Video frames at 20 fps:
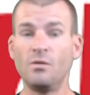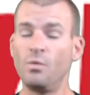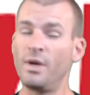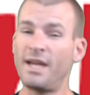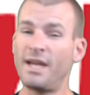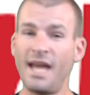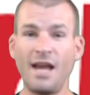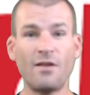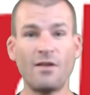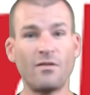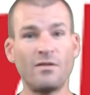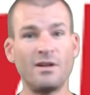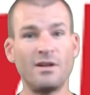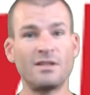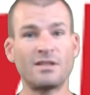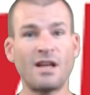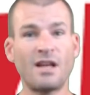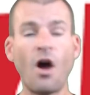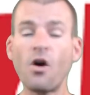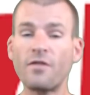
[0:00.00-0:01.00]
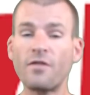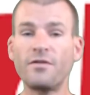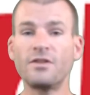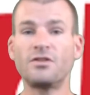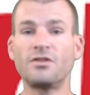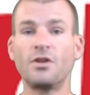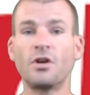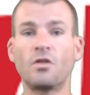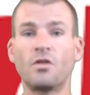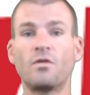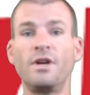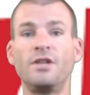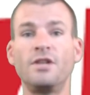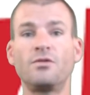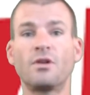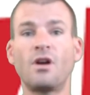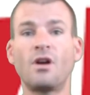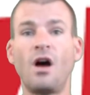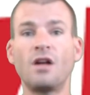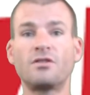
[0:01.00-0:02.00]
it's hard for us to agree
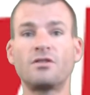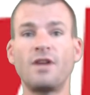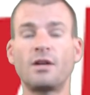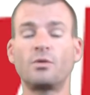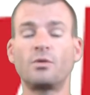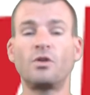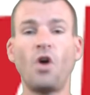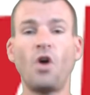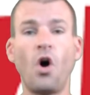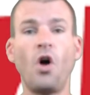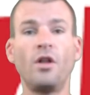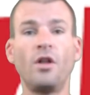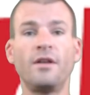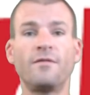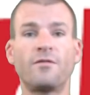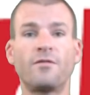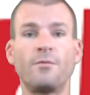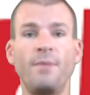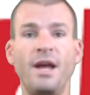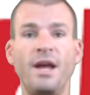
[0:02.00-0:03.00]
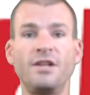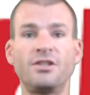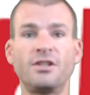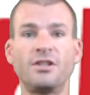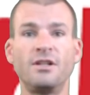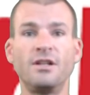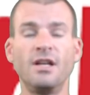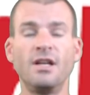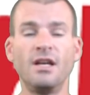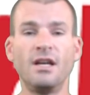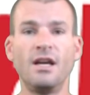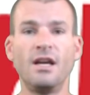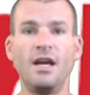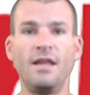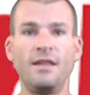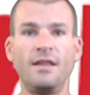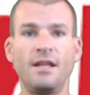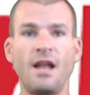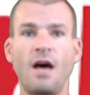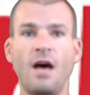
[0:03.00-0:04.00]
to a contract with all the information
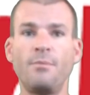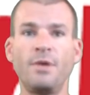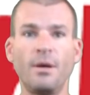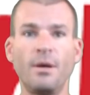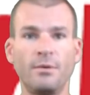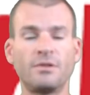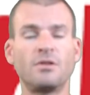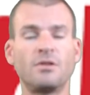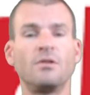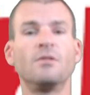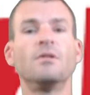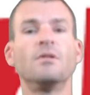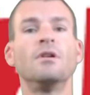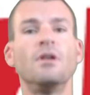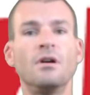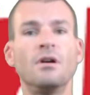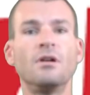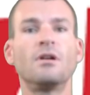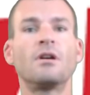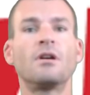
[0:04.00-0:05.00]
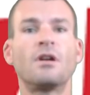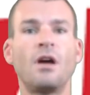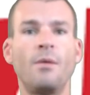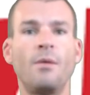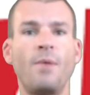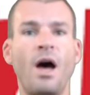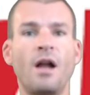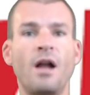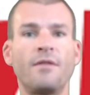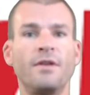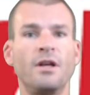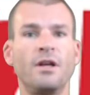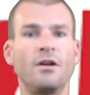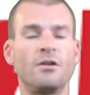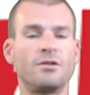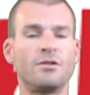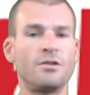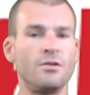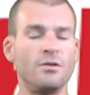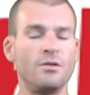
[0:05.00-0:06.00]
and then not be able to come out of it
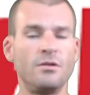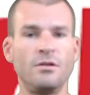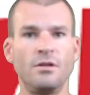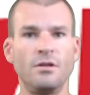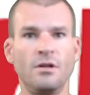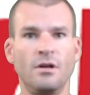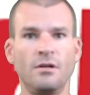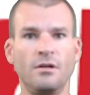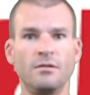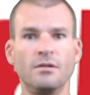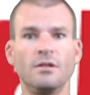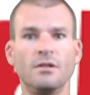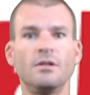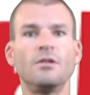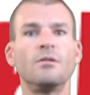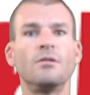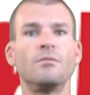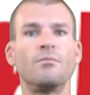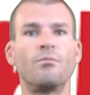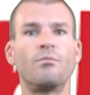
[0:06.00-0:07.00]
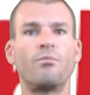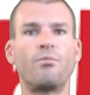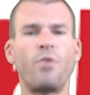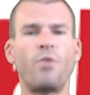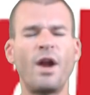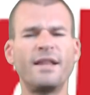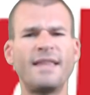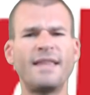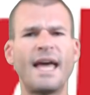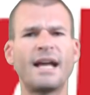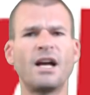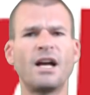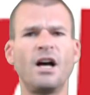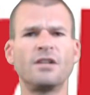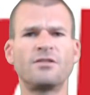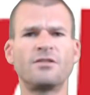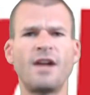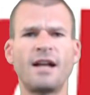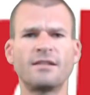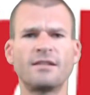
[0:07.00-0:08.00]
or to, break that
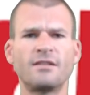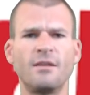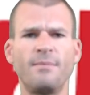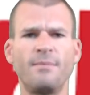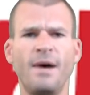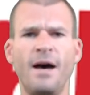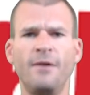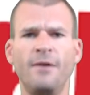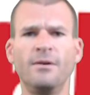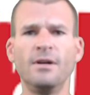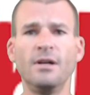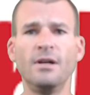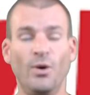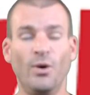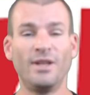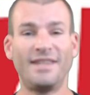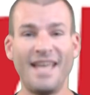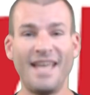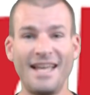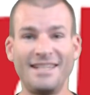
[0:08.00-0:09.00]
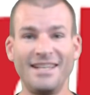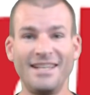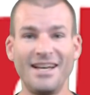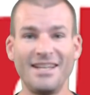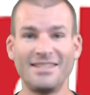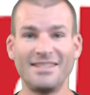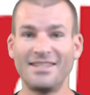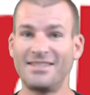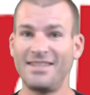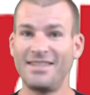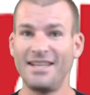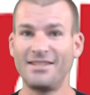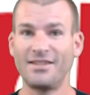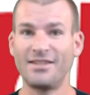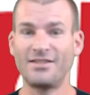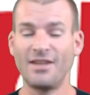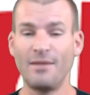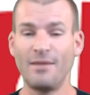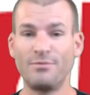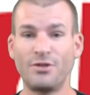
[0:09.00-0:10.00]
contract somehow. What that does is sets
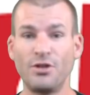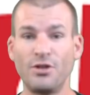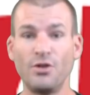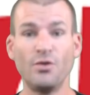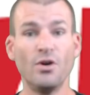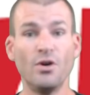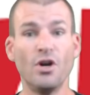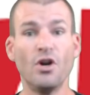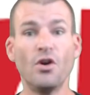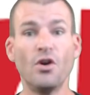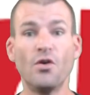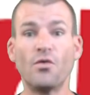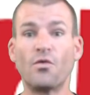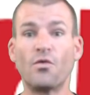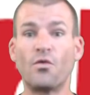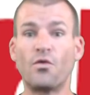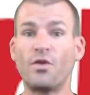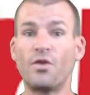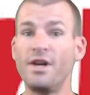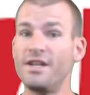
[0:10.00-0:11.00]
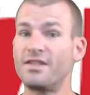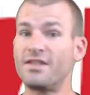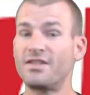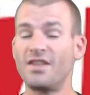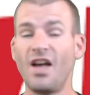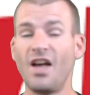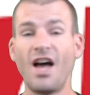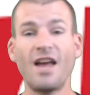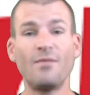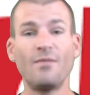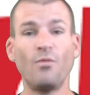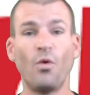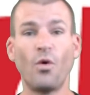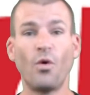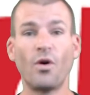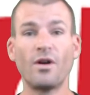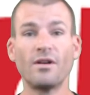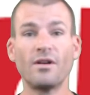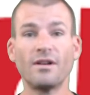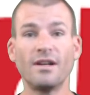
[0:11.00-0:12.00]
us up to reassign
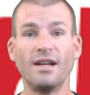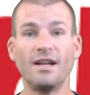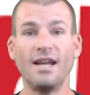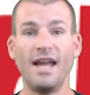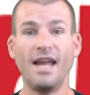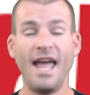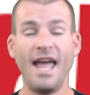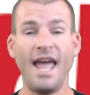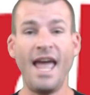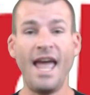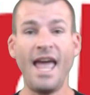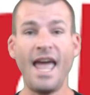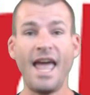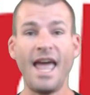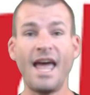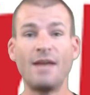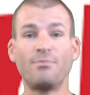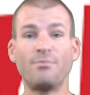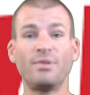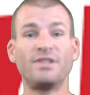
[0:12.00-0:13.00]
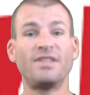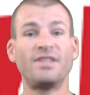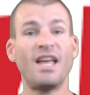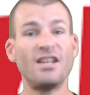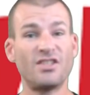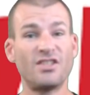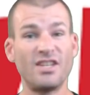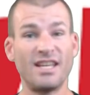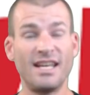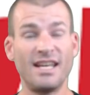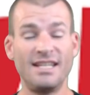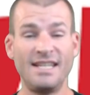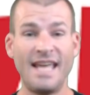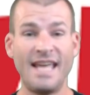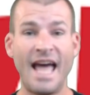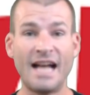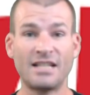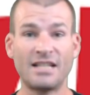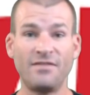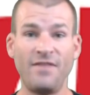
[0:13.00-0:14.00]
more and potentially get
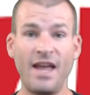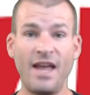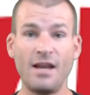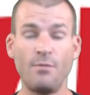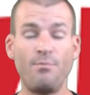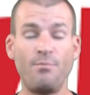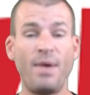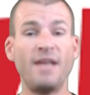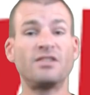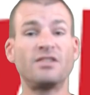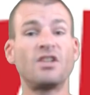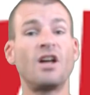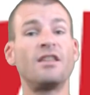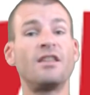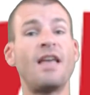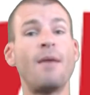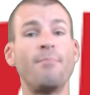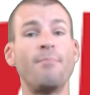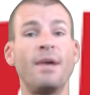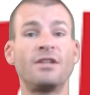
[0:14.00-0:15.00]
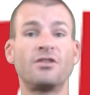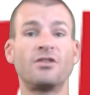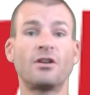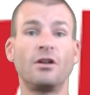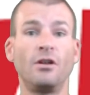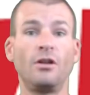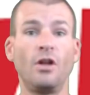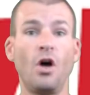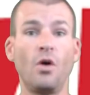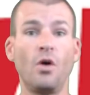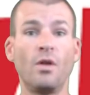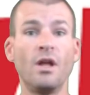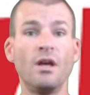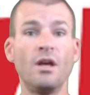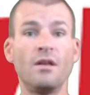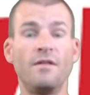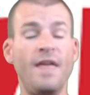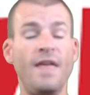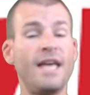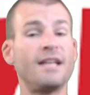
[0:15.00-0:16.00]
deactivated based on that metric alone.
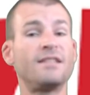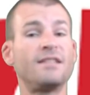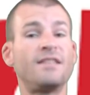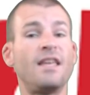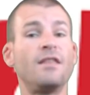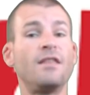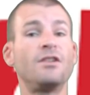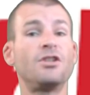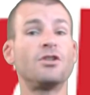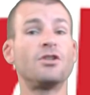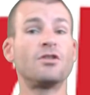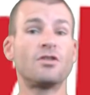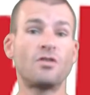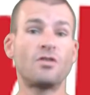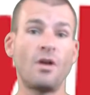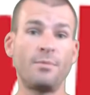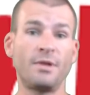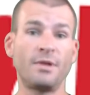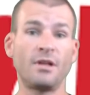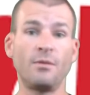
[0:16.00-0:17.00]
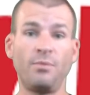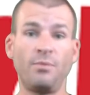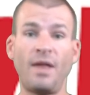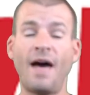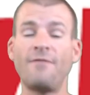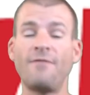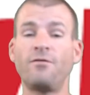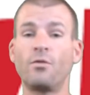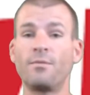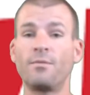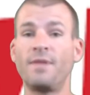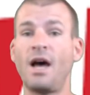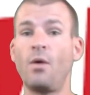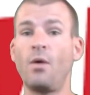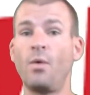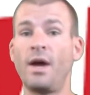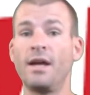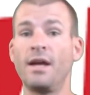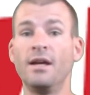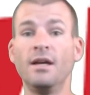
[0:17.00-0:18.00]
They could say that you're disrupting the platform
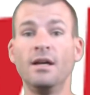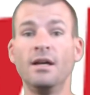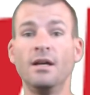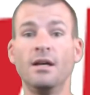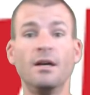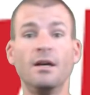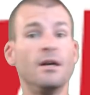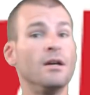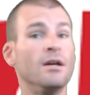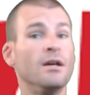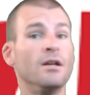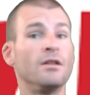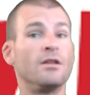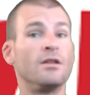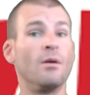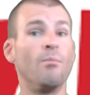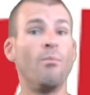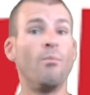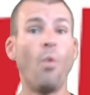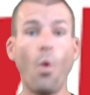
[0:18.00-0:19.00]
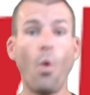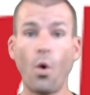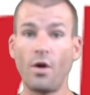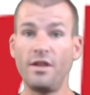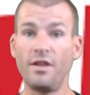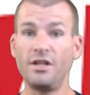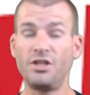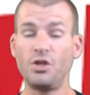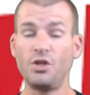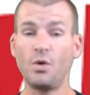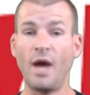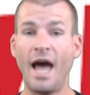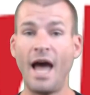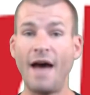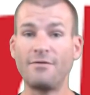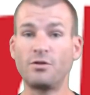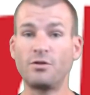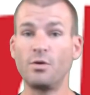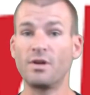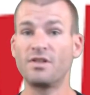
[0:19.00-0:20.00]
that way. The more that you
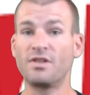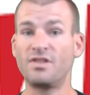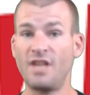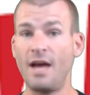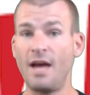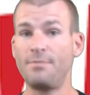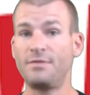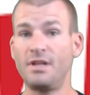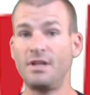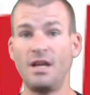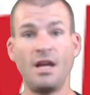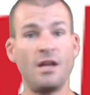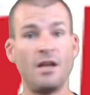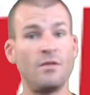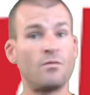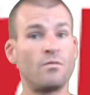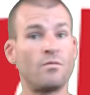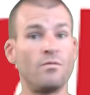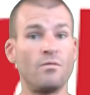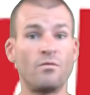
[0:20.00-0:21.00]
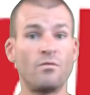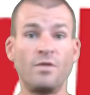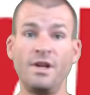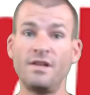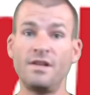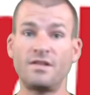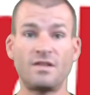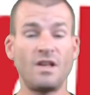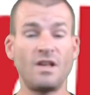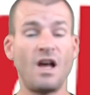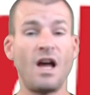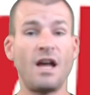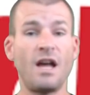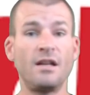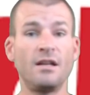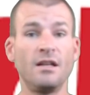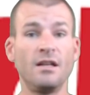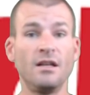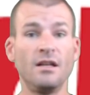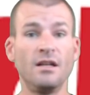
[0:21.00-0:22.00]
have to accept and
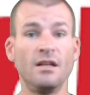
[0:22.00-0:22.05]
reassign,